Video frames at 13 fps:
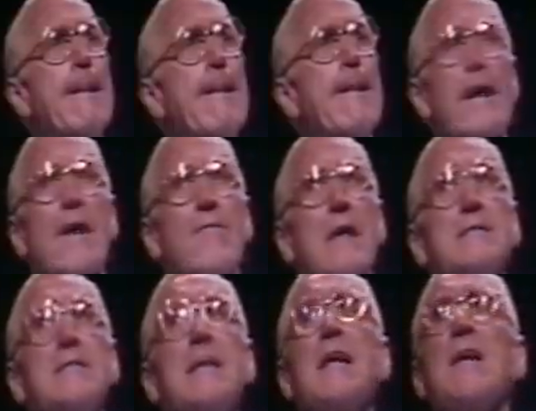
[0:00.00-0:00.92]
And I've got
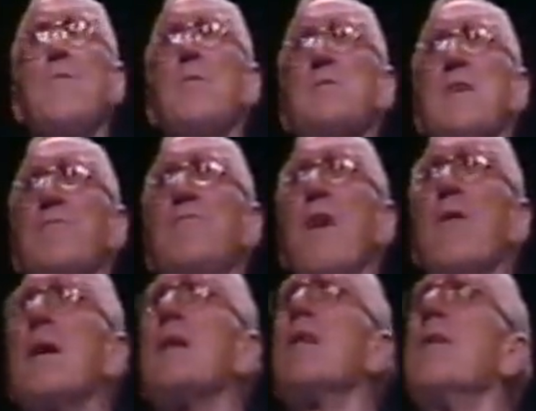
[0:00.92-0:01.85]
to tell you, it was a
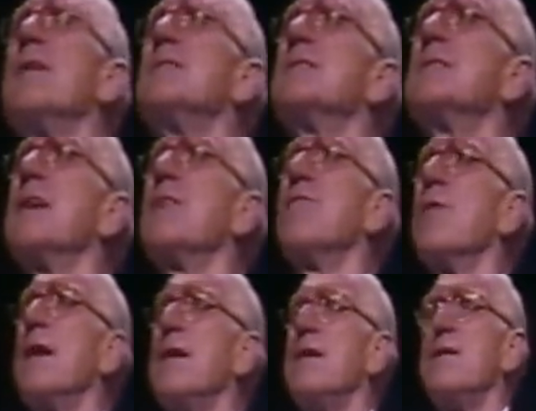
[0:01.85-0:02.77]
very courageous thing
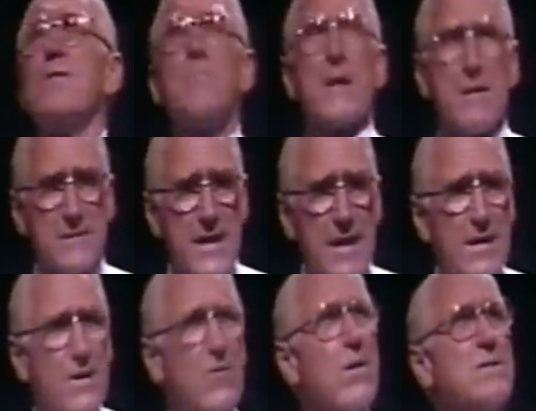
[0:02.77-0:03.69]
for Eddie to do, because
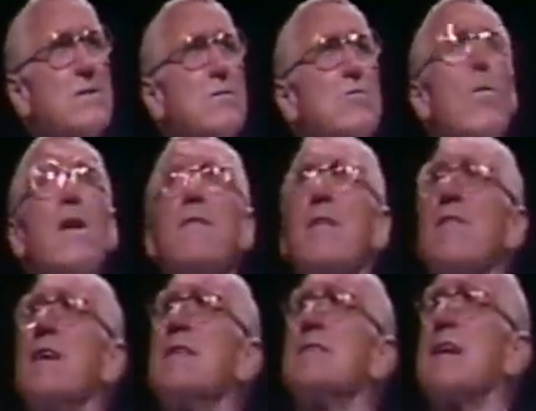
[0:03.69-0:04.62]
Eddie, of course, was one of the
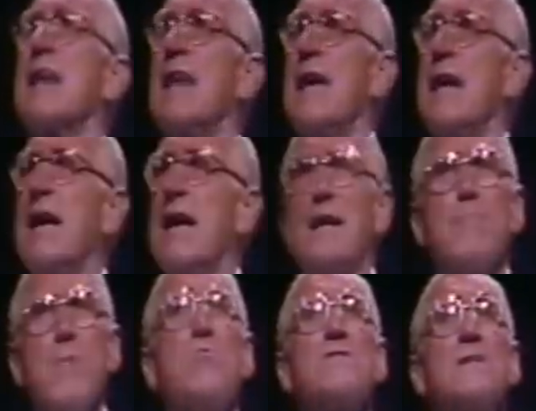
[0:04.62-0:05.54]
things the Klan
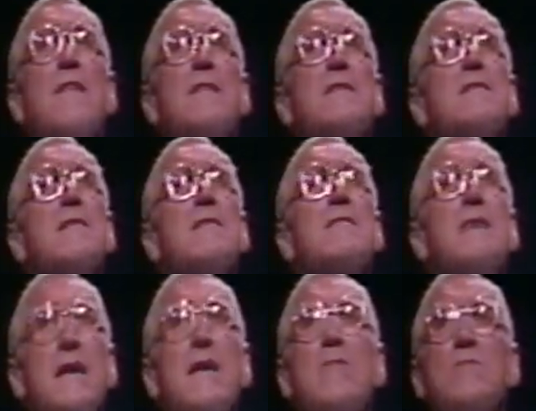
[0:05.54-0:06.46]
hated most on this earth.
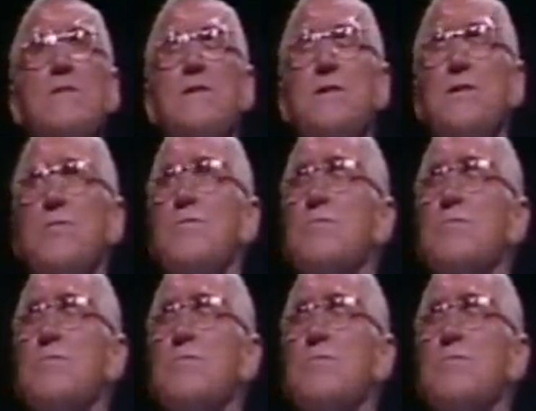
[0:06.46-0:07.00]
Eddie was a Jew.